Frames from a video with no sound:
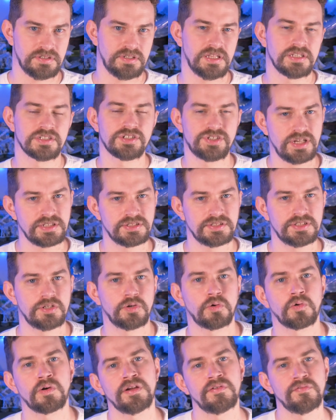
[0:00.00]
ingested
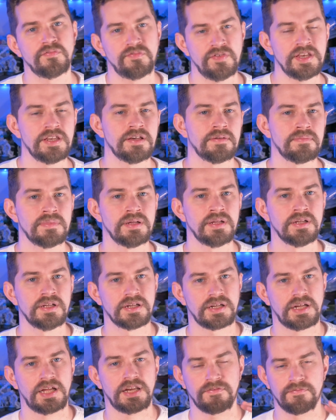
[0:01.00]
or a venom
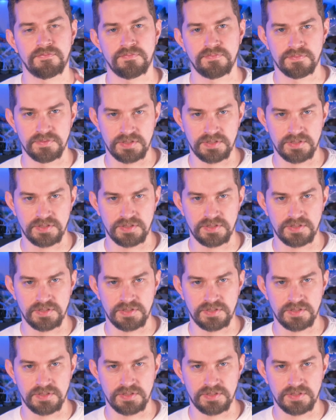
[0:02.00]
kind of